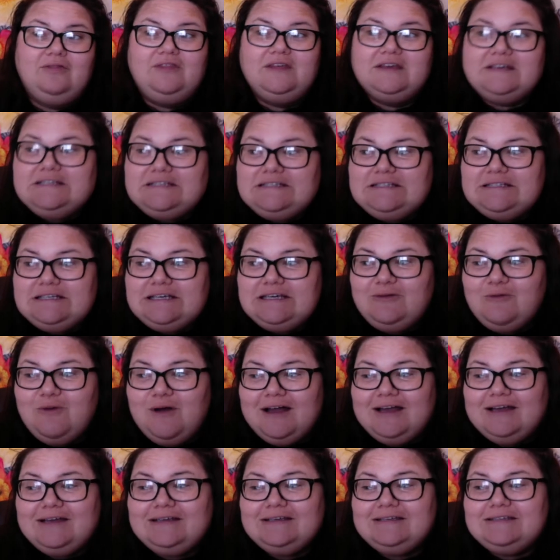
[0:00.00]
This
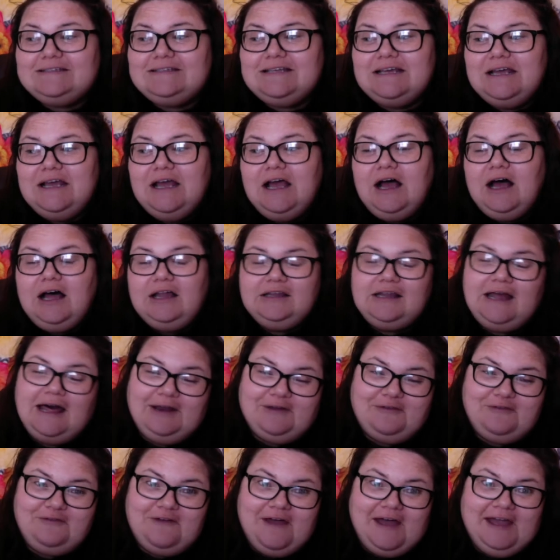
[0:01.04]
was a lot
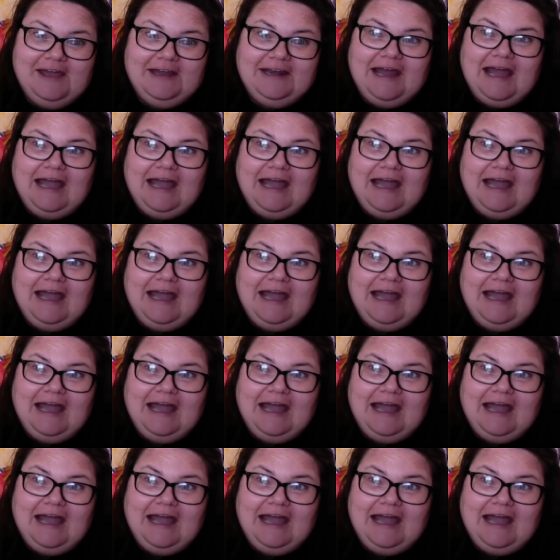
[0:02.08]
of fun.